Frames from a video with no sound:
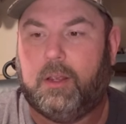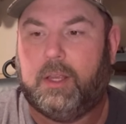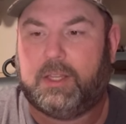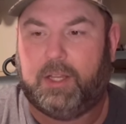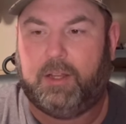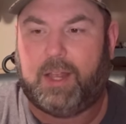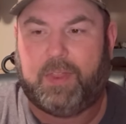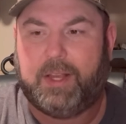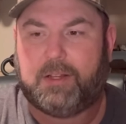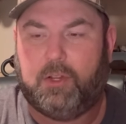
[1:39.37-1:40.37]
it's a little, I
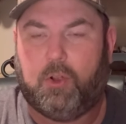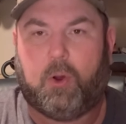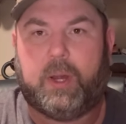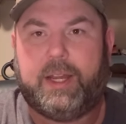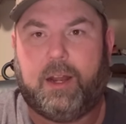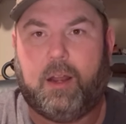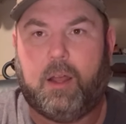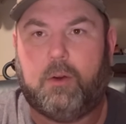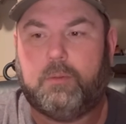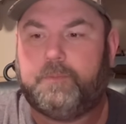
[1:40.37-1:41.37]
think it's a little green
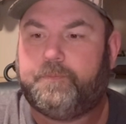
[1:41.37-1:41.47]
glow